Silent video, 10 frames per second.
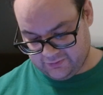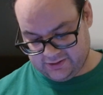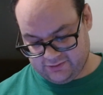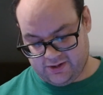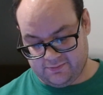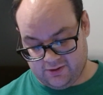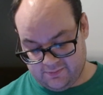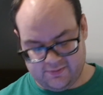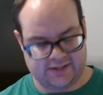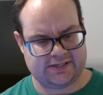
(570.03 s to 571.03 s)
Reading
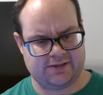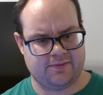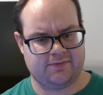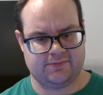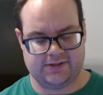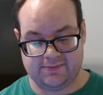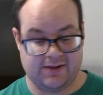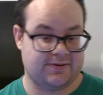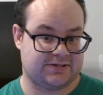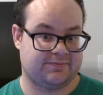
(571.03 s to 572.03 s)
Rainbow. I think I remember him in that,
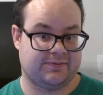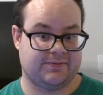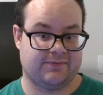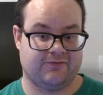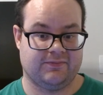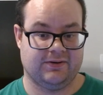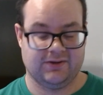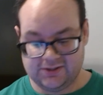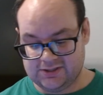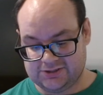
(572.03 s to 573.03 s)
but I bet you remember him from
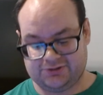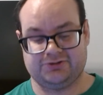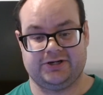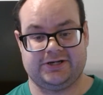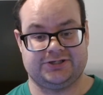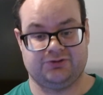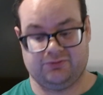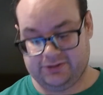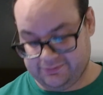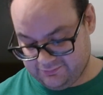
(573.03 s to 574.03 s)
Star Trek as
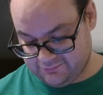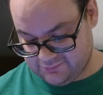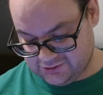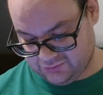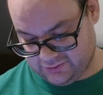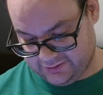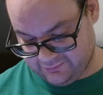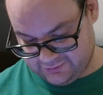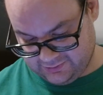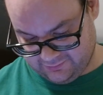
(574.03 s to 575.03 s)
Geordi. Geordi.